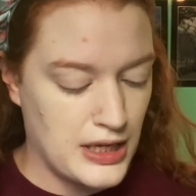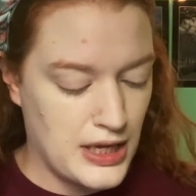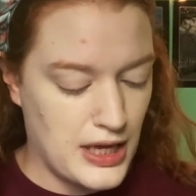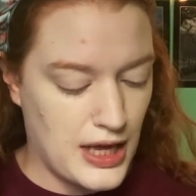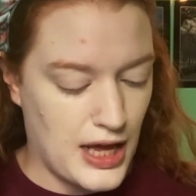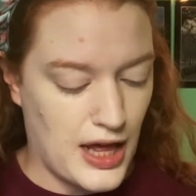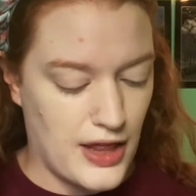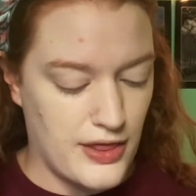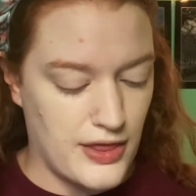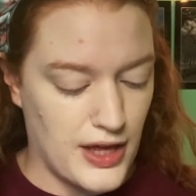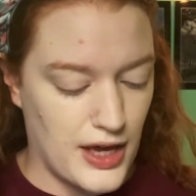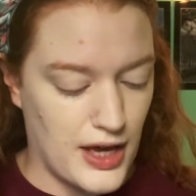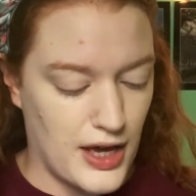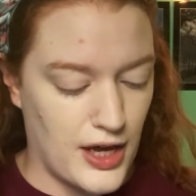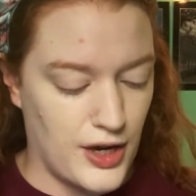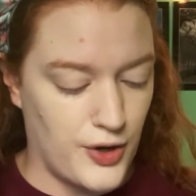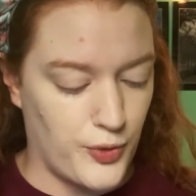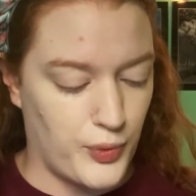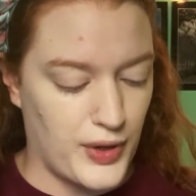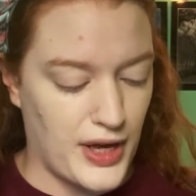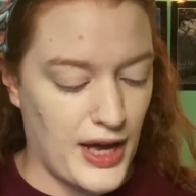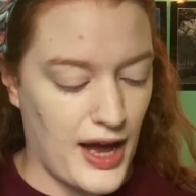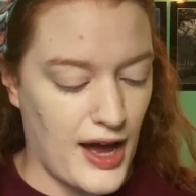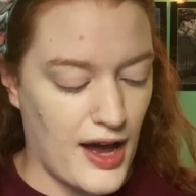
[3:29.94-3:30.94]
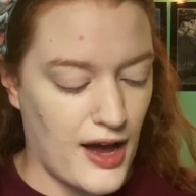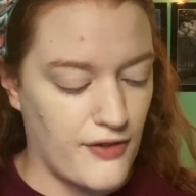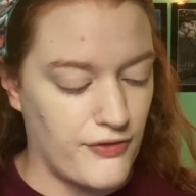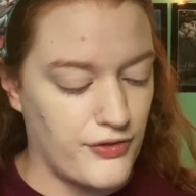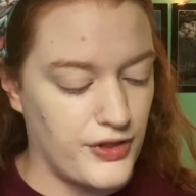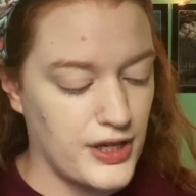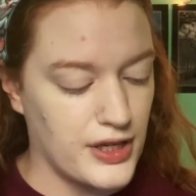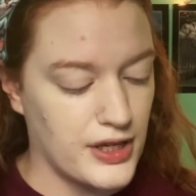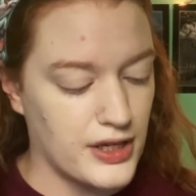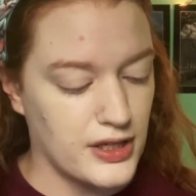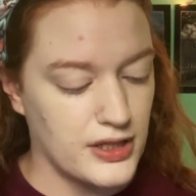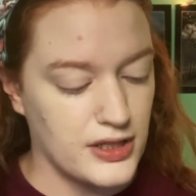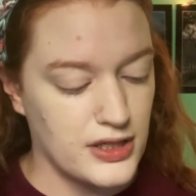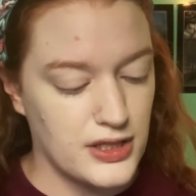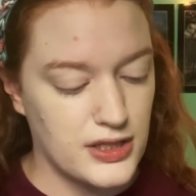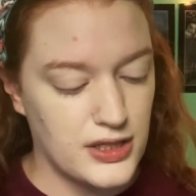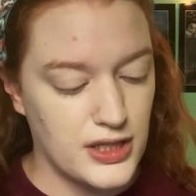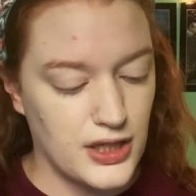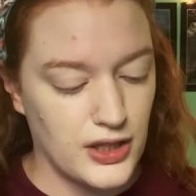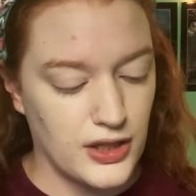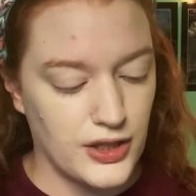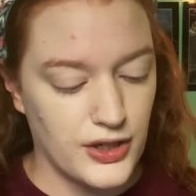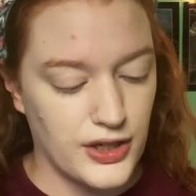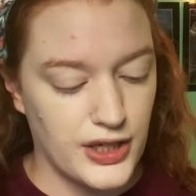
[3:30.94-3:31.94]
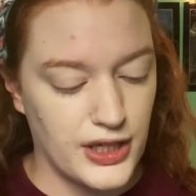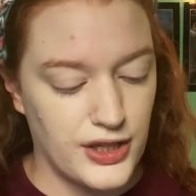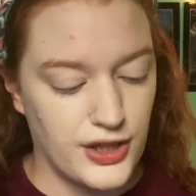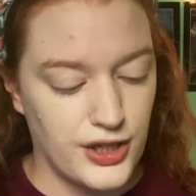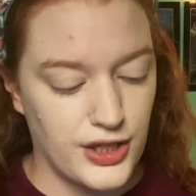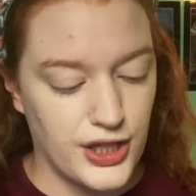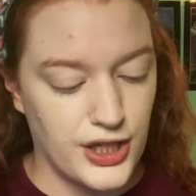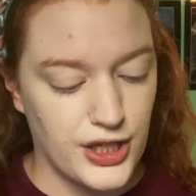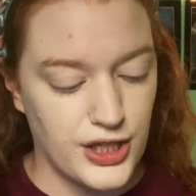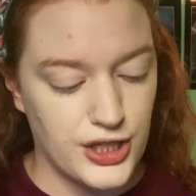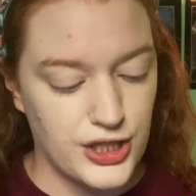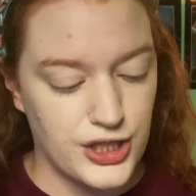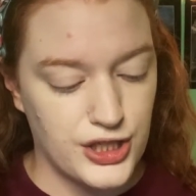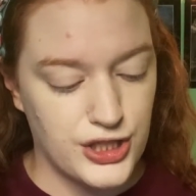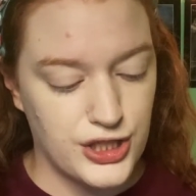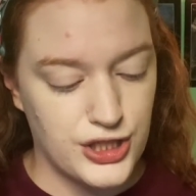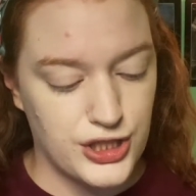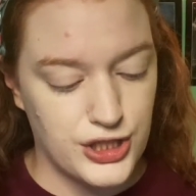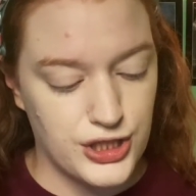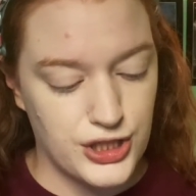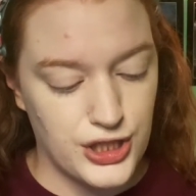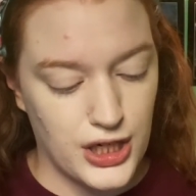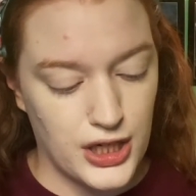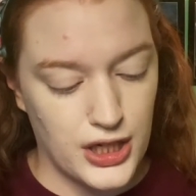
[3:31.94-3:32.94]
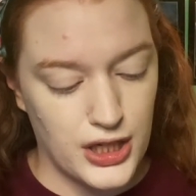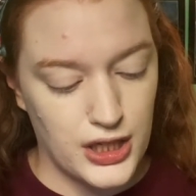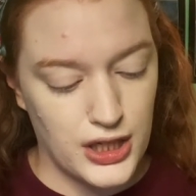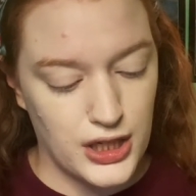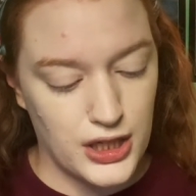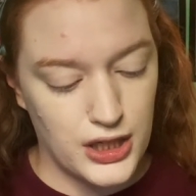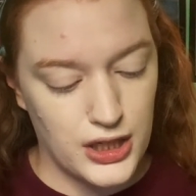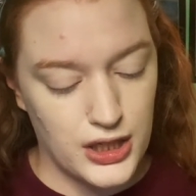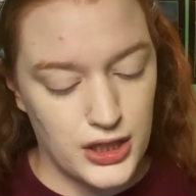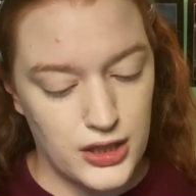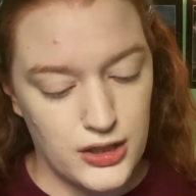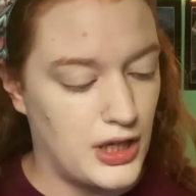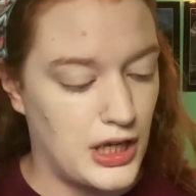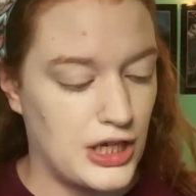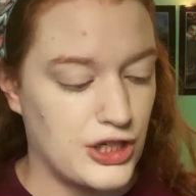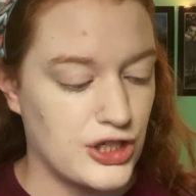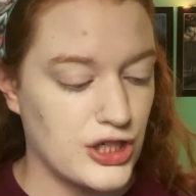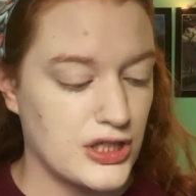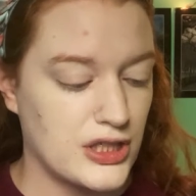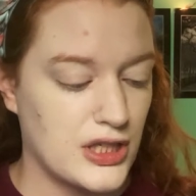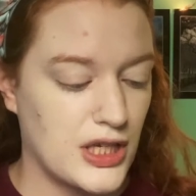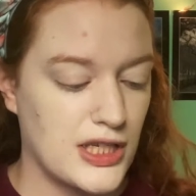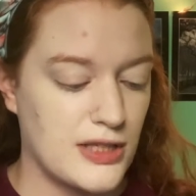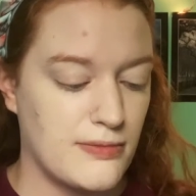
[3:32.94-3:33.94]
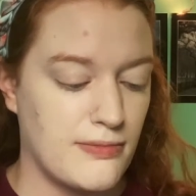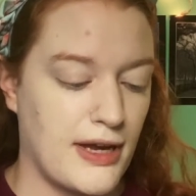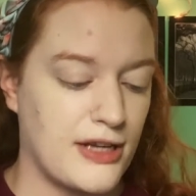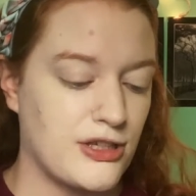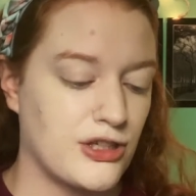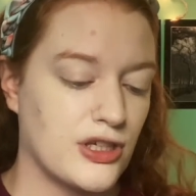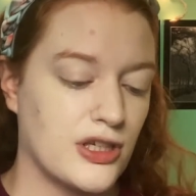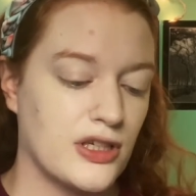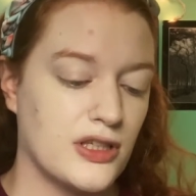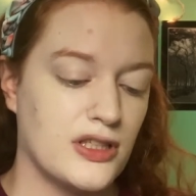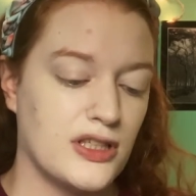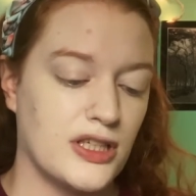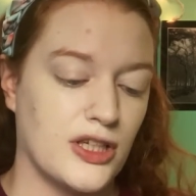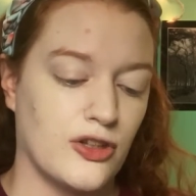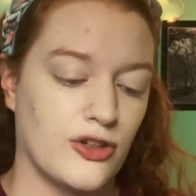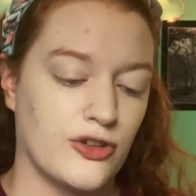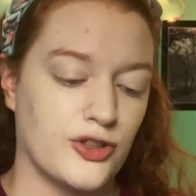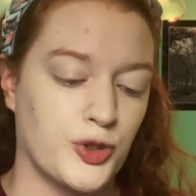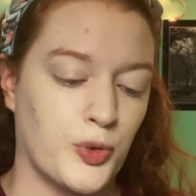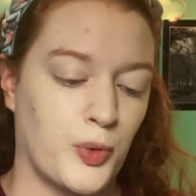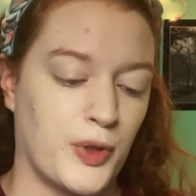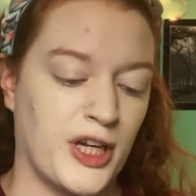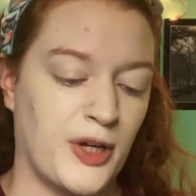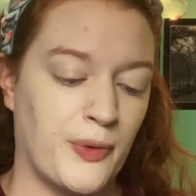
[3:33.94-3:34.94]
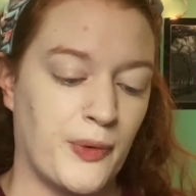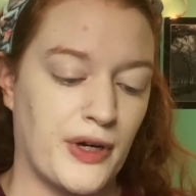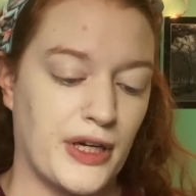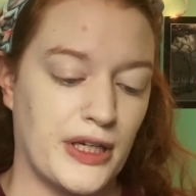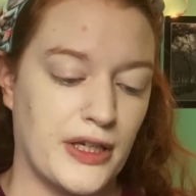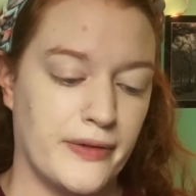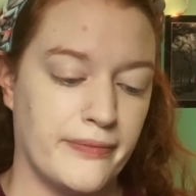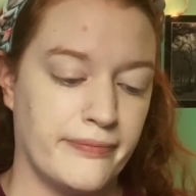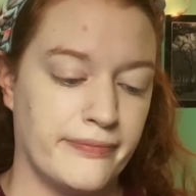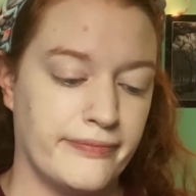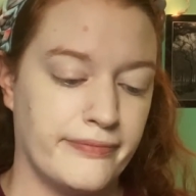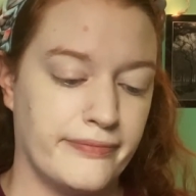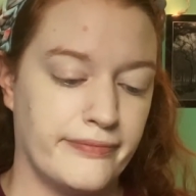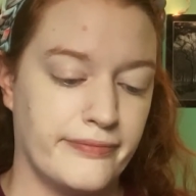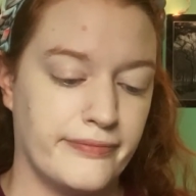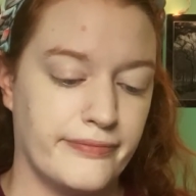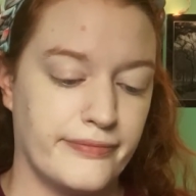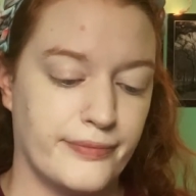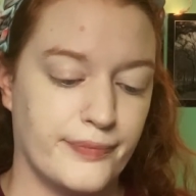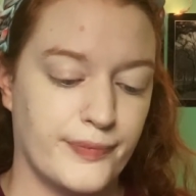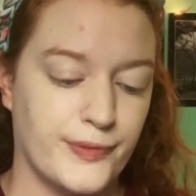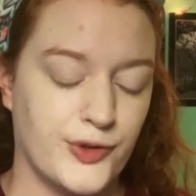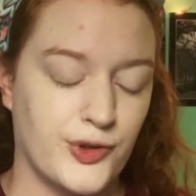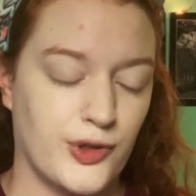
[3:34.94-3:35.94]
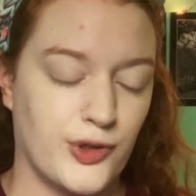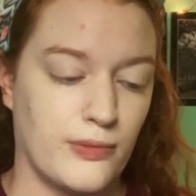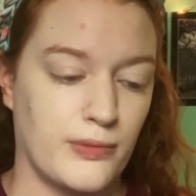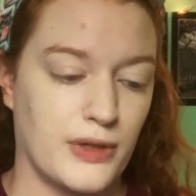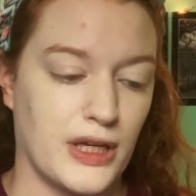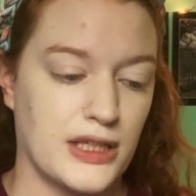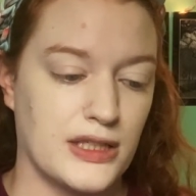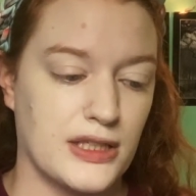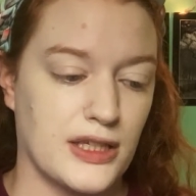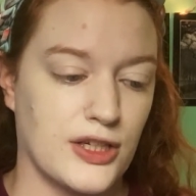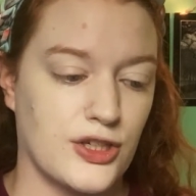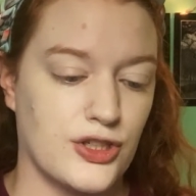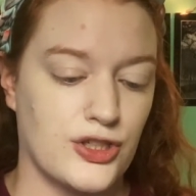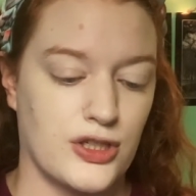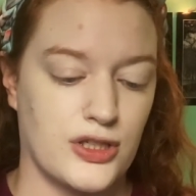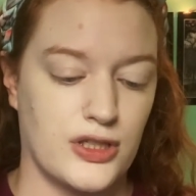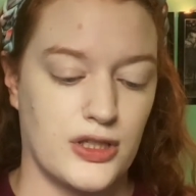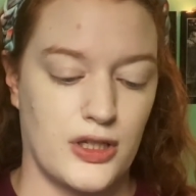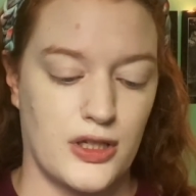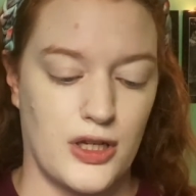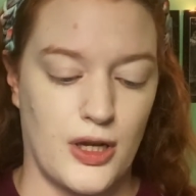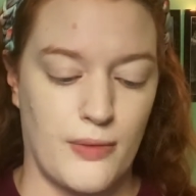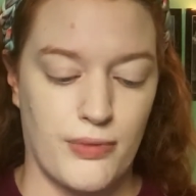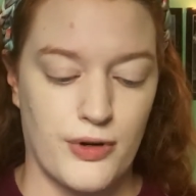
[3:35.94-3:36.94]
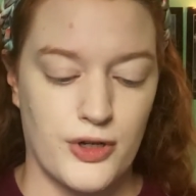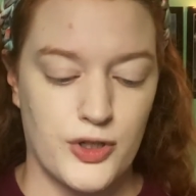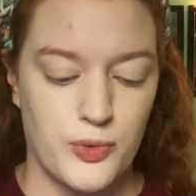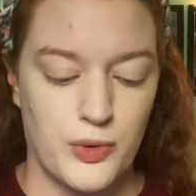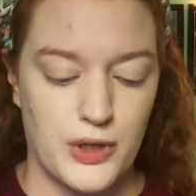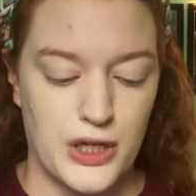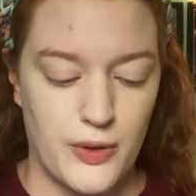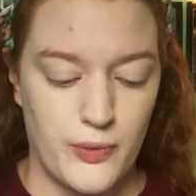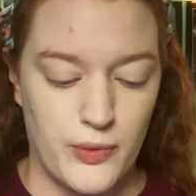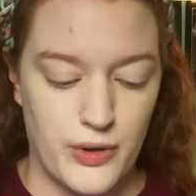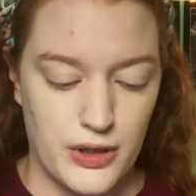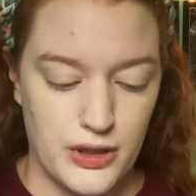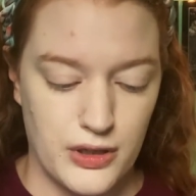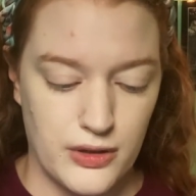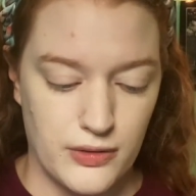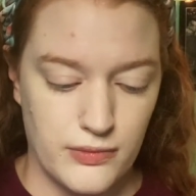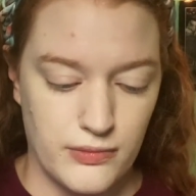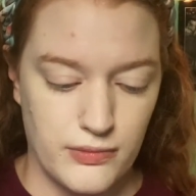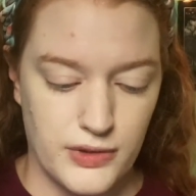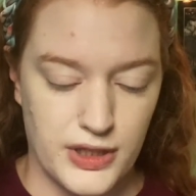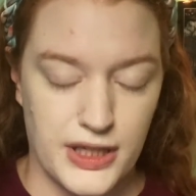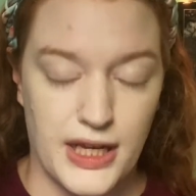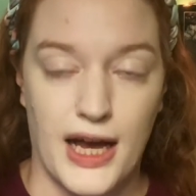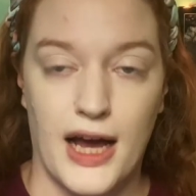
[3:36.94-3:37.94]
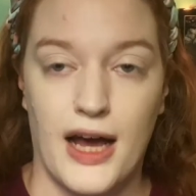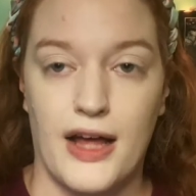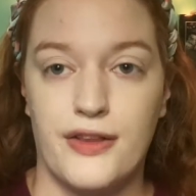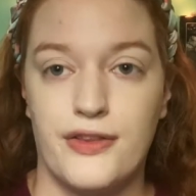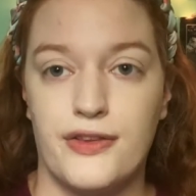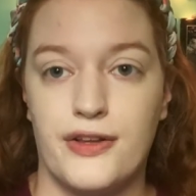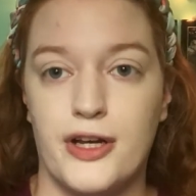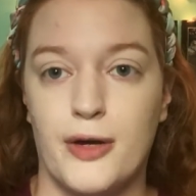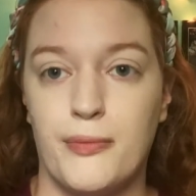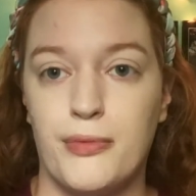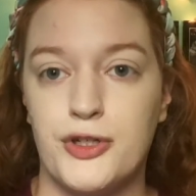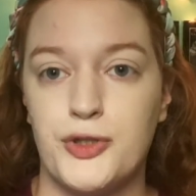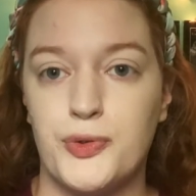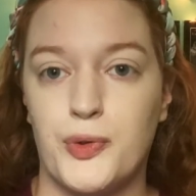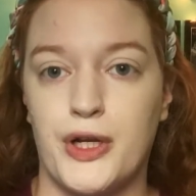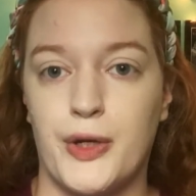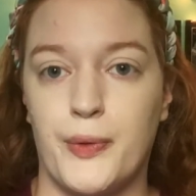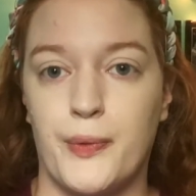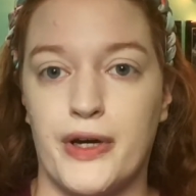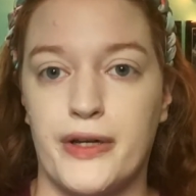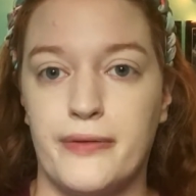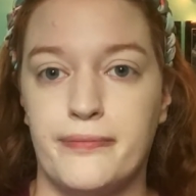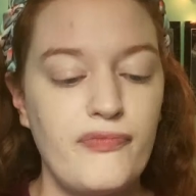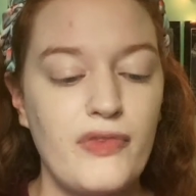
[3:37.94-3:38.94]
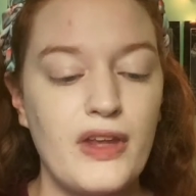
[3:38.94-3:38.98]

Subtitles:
And then we have the concealer in the shade, it just says Magic Concealer 21. So I'm guessing it's just a number 21? Yeah, the number 21.